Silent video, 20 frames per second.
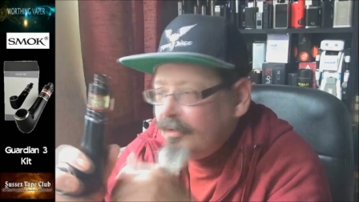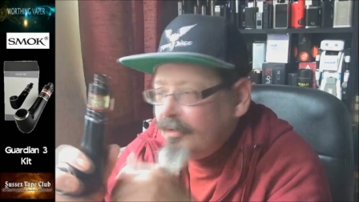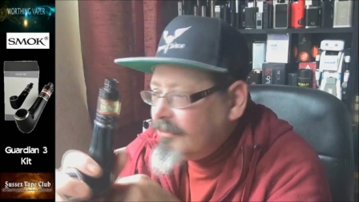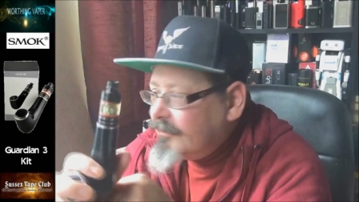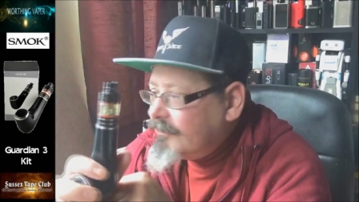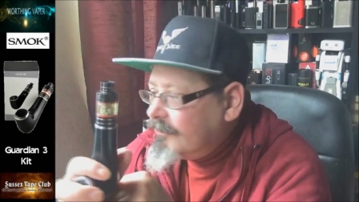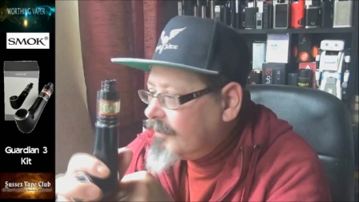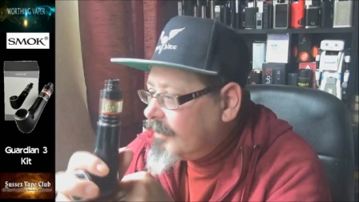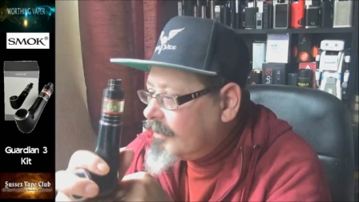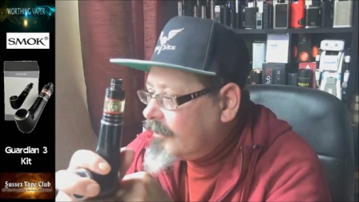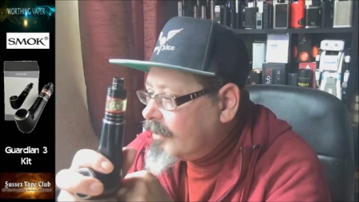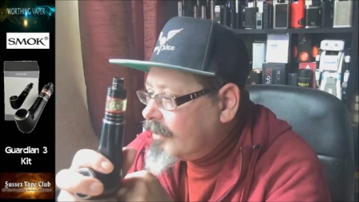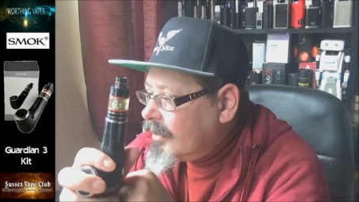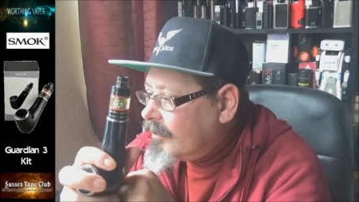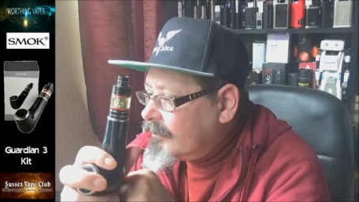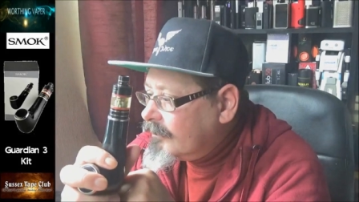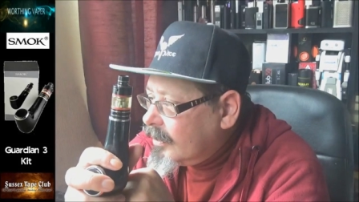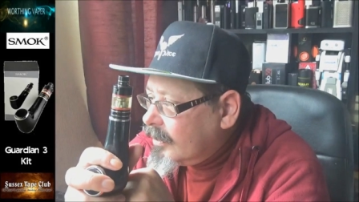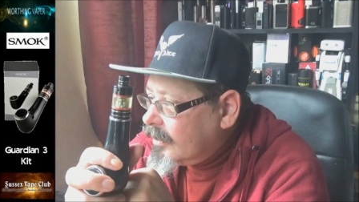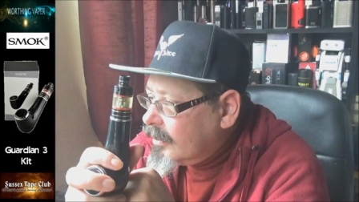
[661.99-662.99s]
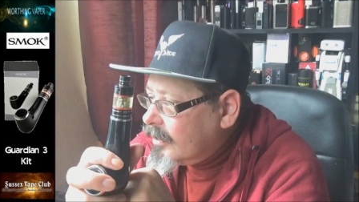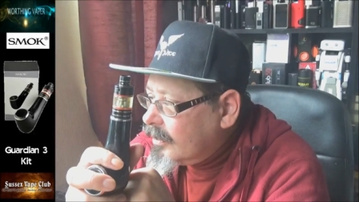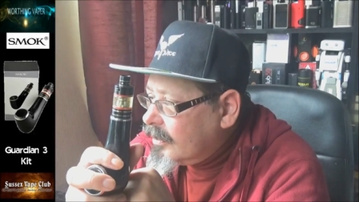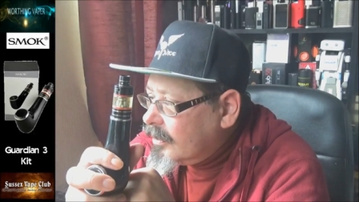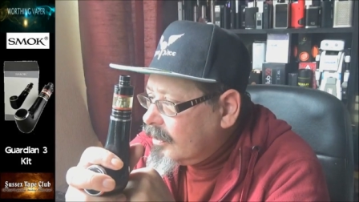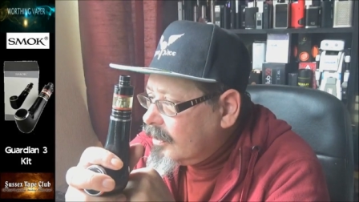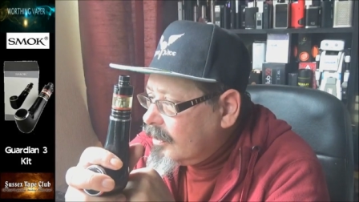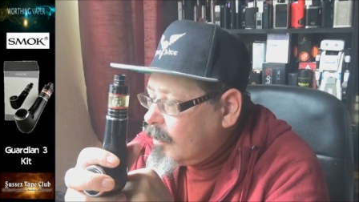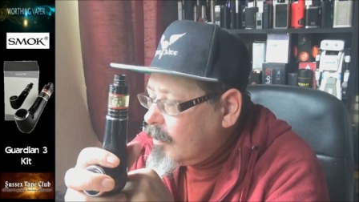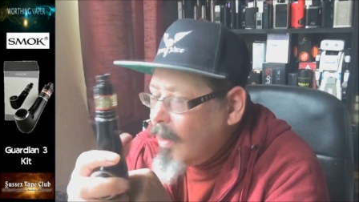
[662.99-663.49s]
This is fair enough.
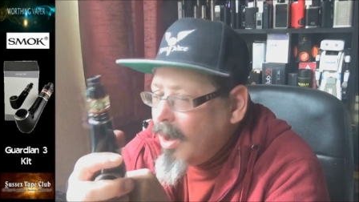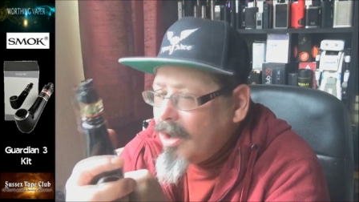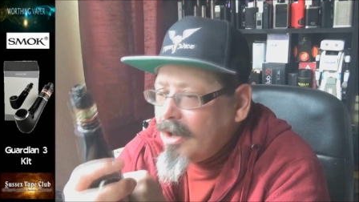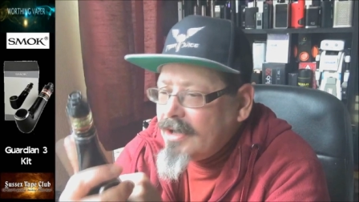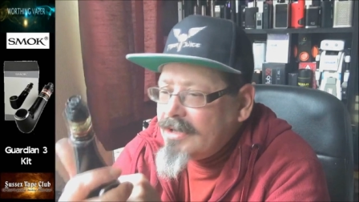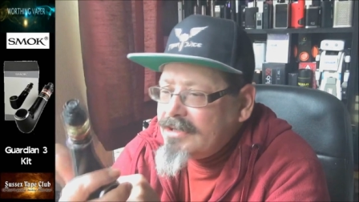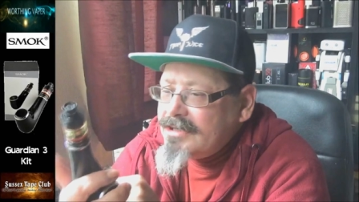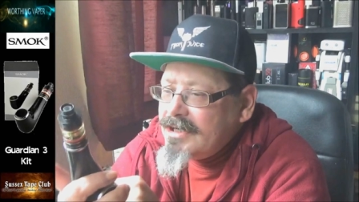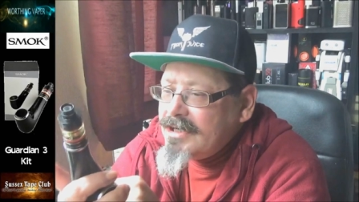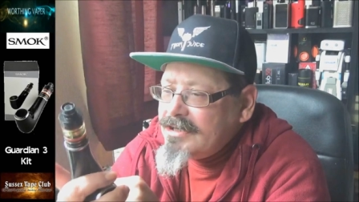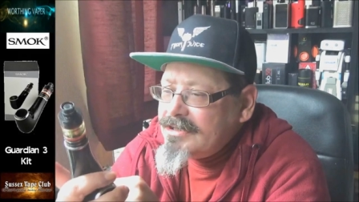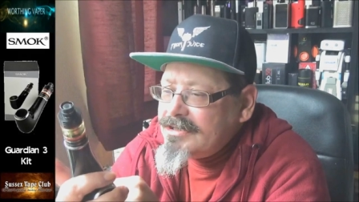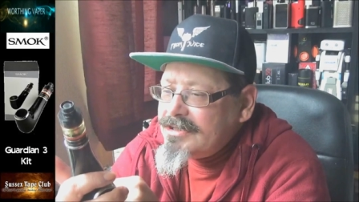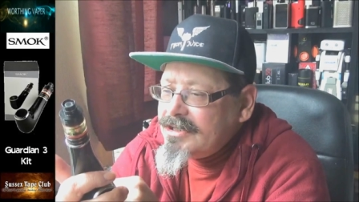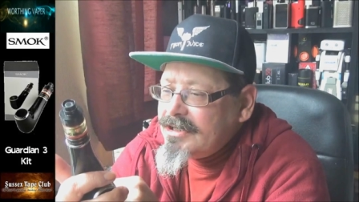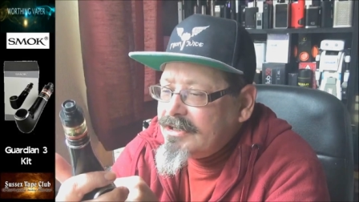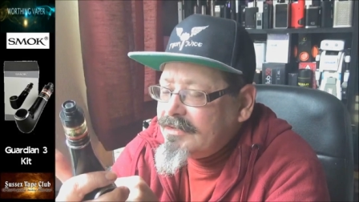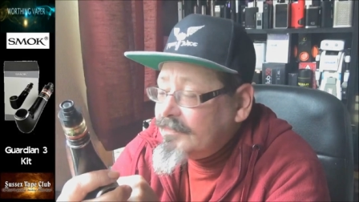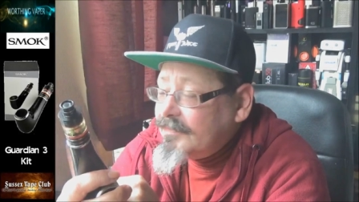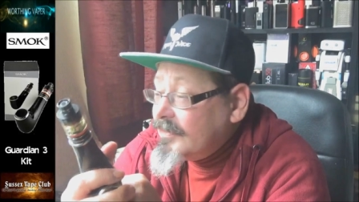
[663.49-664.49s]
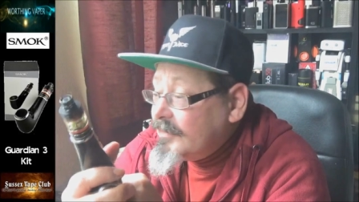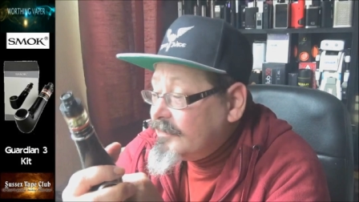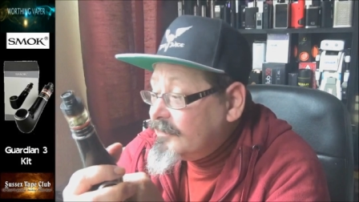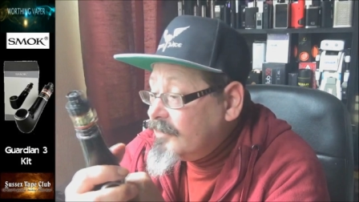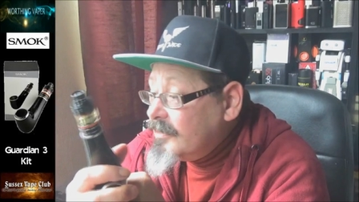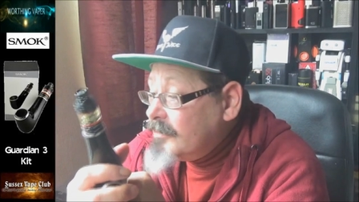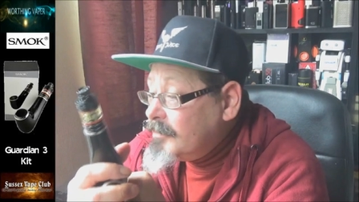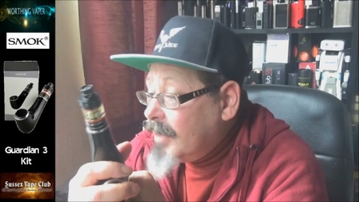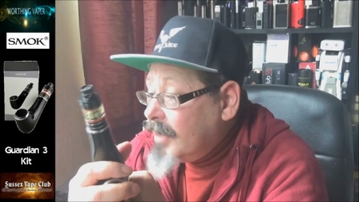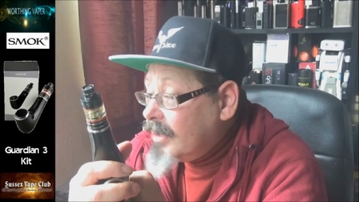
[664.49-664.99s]
Uh,
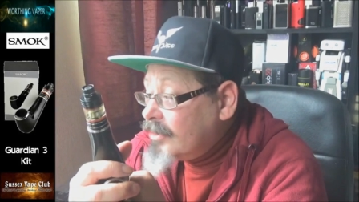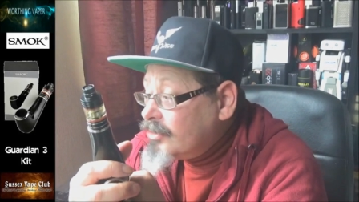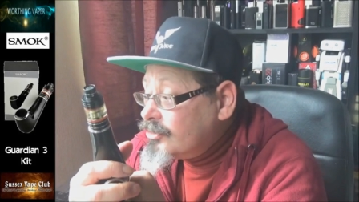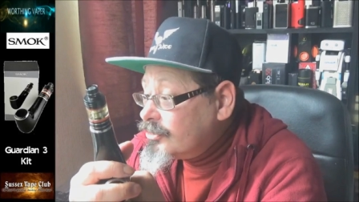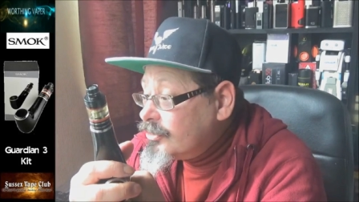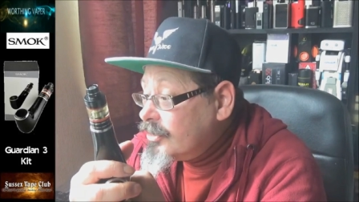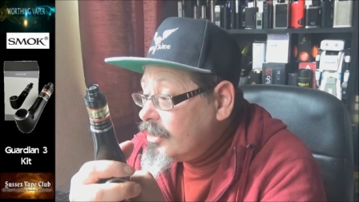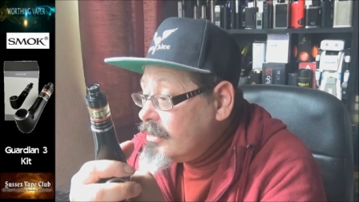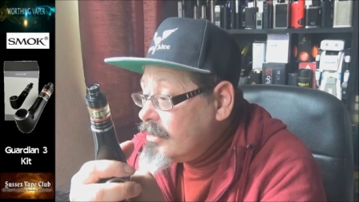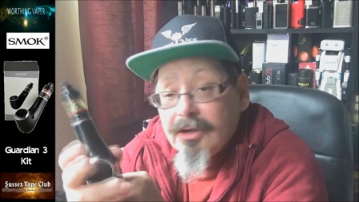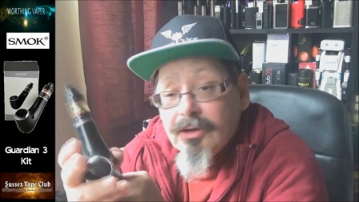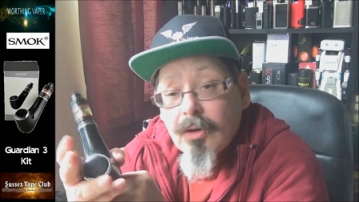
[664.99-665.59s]
118650 battery.